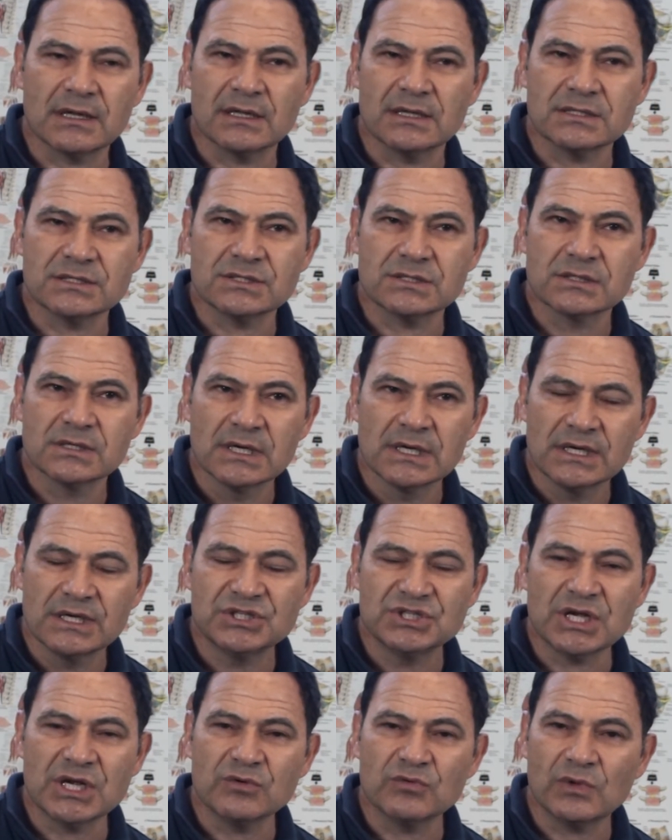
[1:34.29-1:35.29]
There's
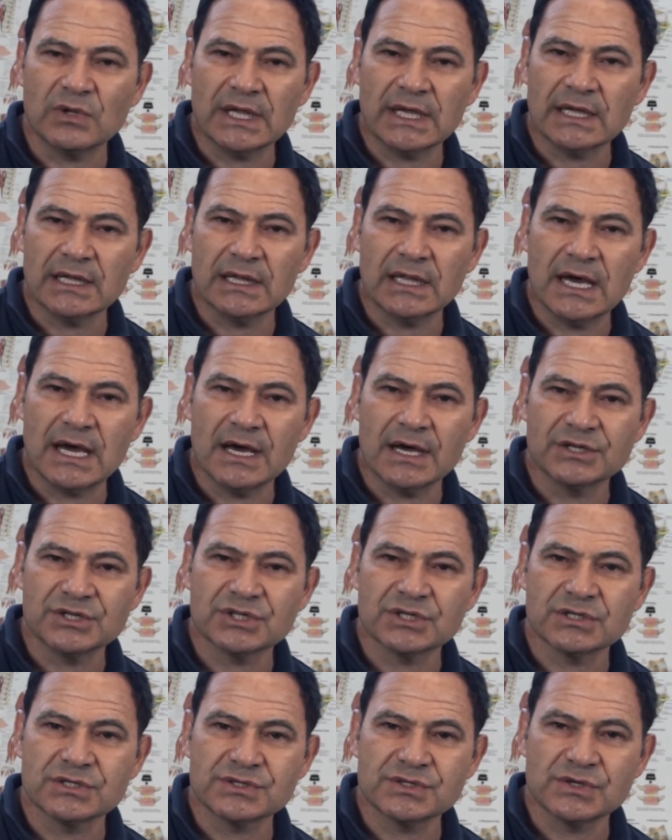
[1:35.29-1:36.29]
generally a
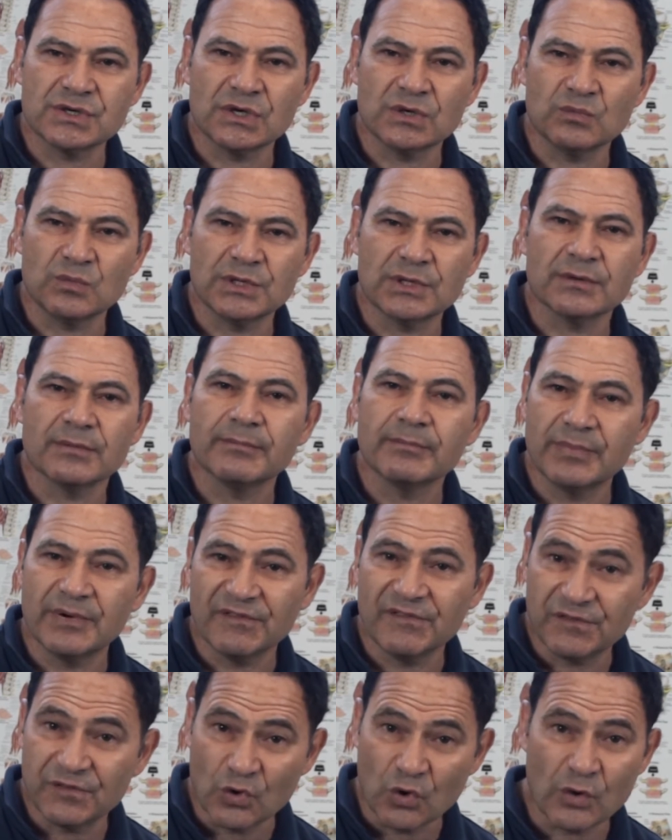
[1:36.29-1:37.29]
large concern with the
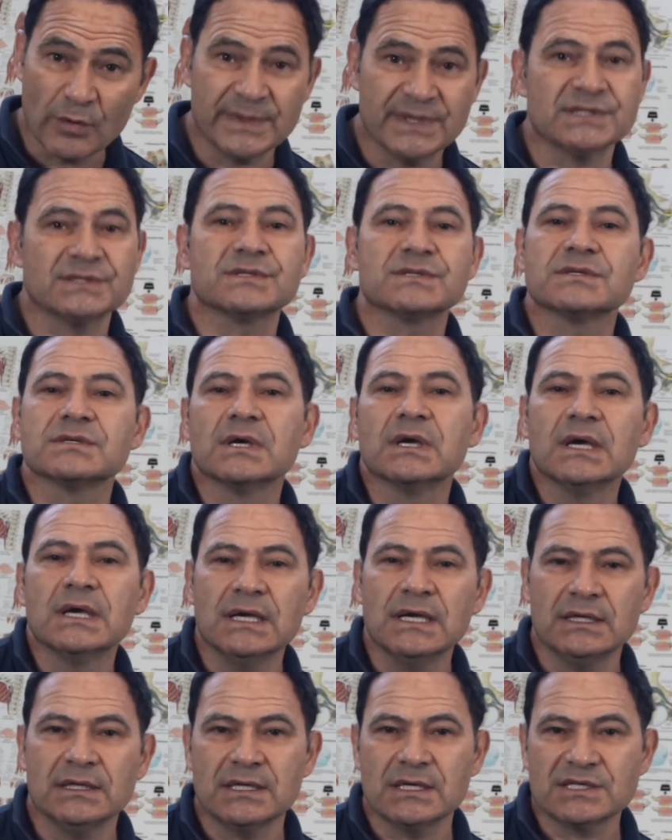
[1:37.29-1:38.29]
performance
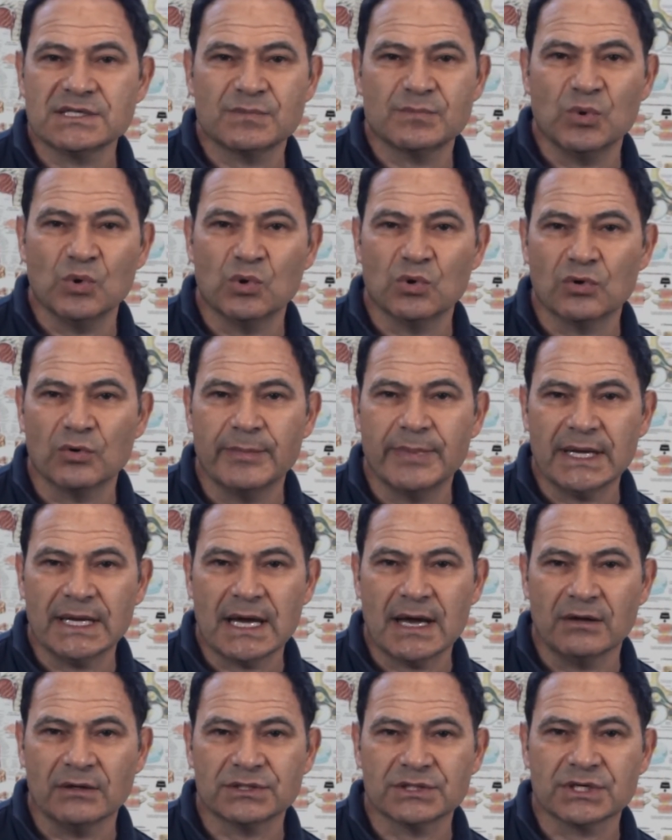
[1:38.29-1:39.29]
in their sport, being
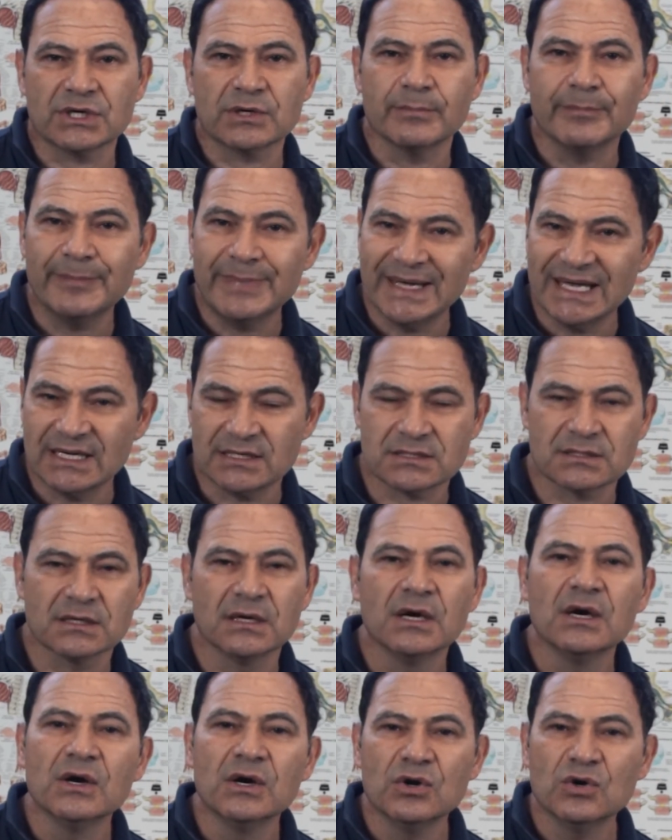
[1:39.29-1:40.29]
able to compete
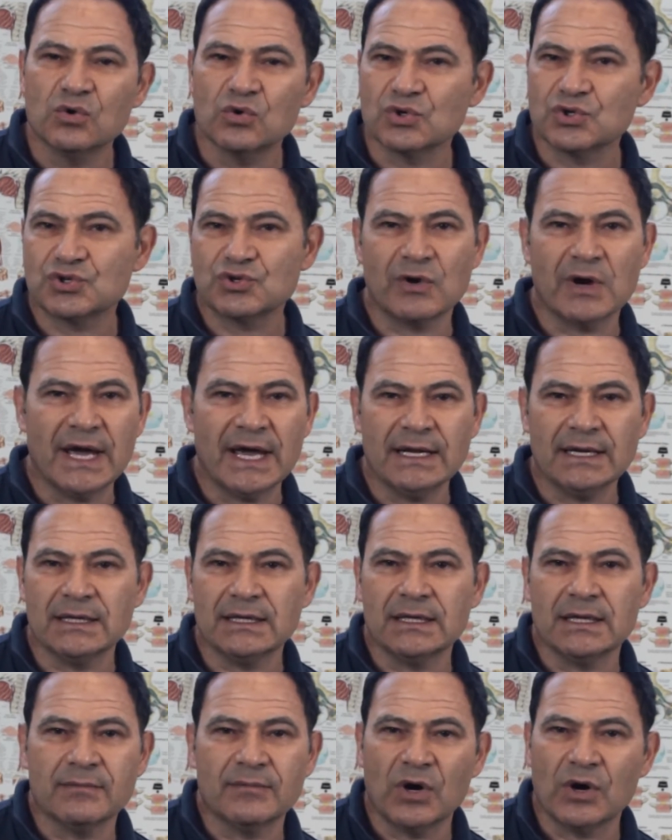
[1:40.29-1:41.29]
or train,
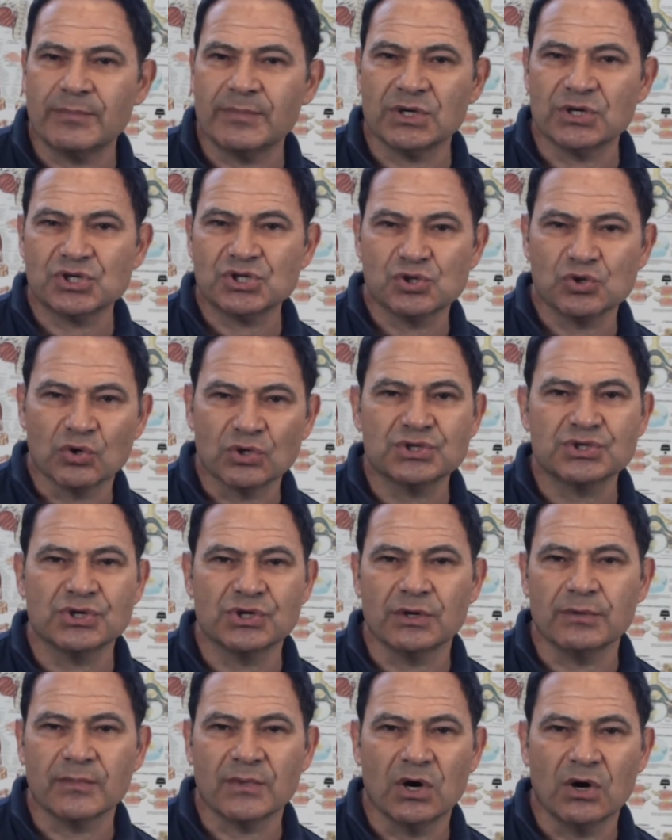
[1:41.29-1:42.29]
and there might be a
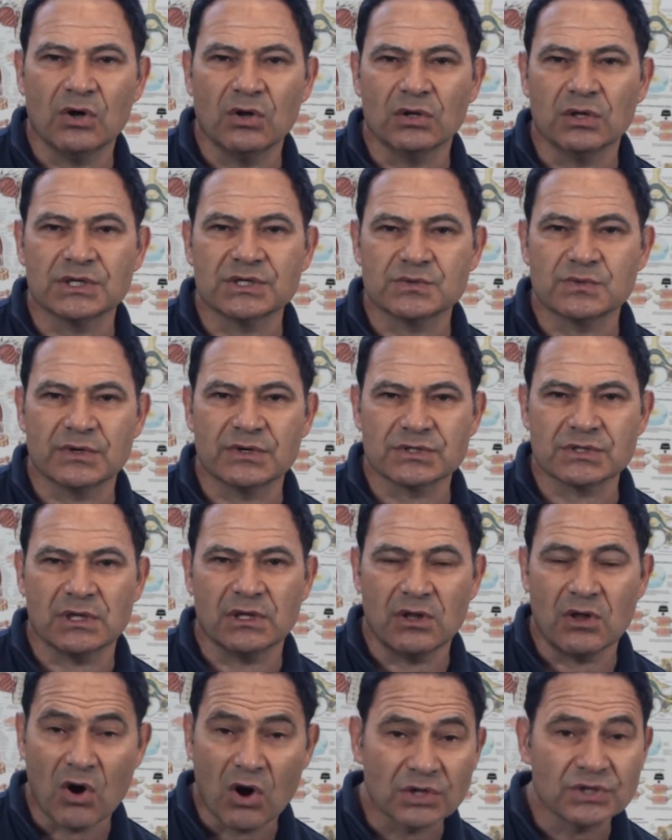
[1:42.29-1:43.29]
short-term goal as well as a
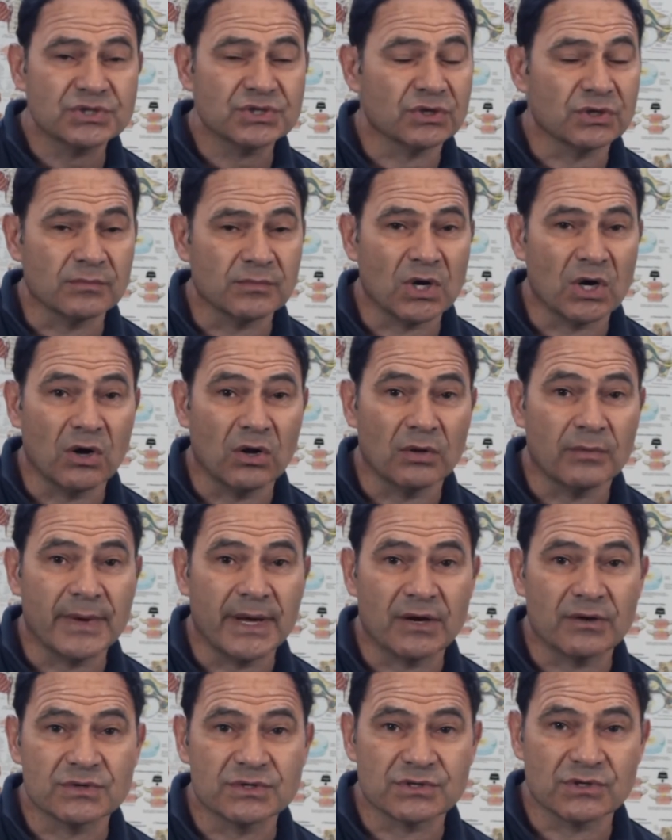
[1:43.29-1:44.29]
long-term goal
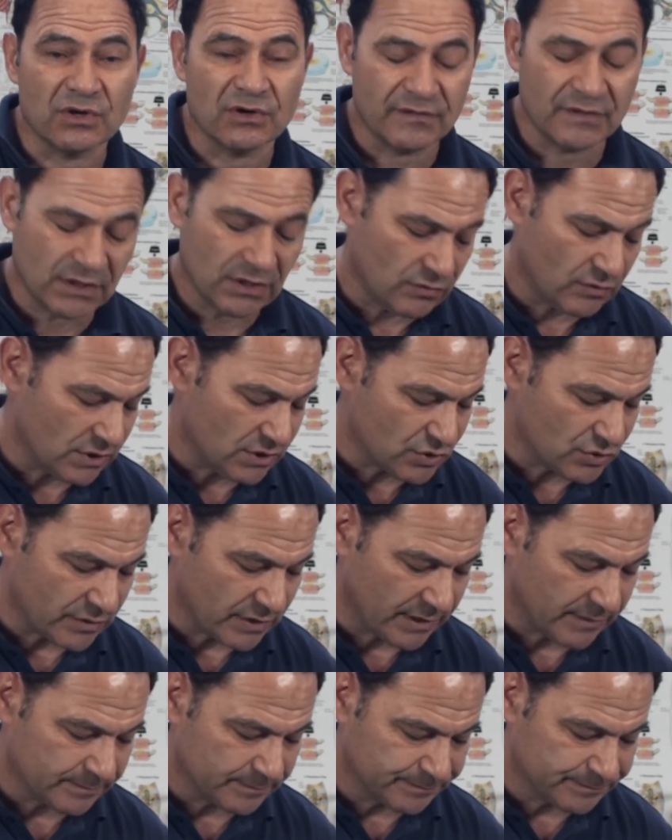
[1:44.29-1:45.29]
about resolving an injury.